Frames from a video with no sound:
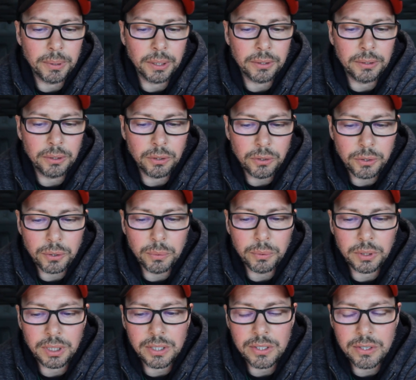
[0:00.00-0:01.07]
But the
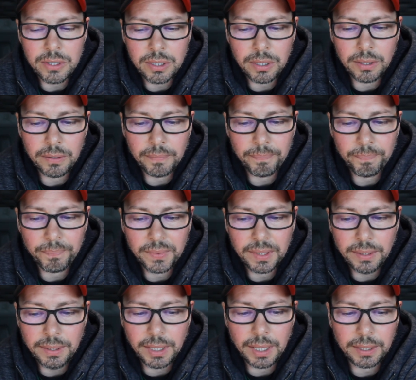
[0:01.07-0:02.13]
truth is,
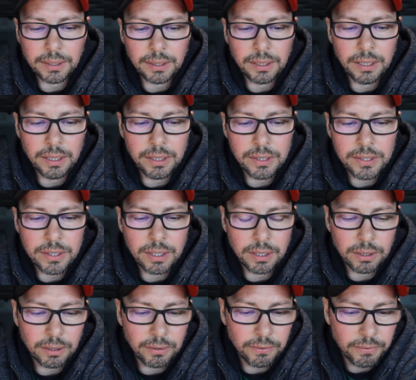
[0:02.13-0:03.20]
that is
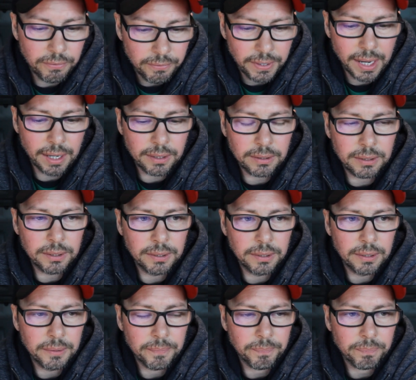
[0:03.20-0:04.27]
in the fact
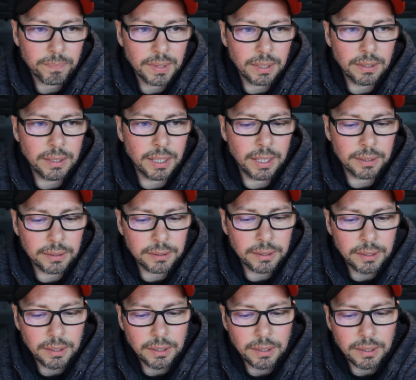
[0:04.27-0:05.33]
that
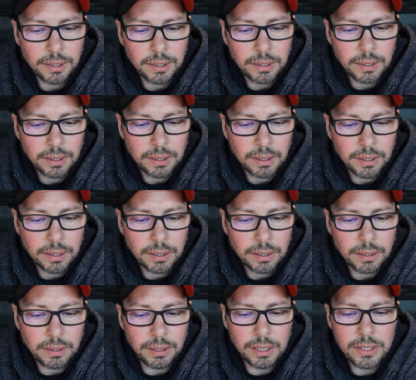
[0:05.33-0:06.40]

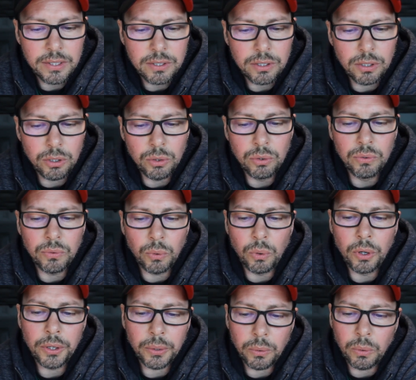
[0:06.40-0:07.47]
this new
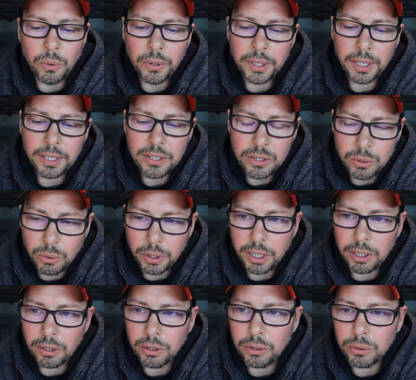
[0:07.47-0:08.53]
world order is
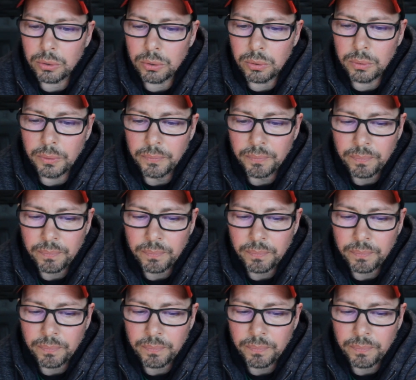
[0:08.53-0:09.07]
going to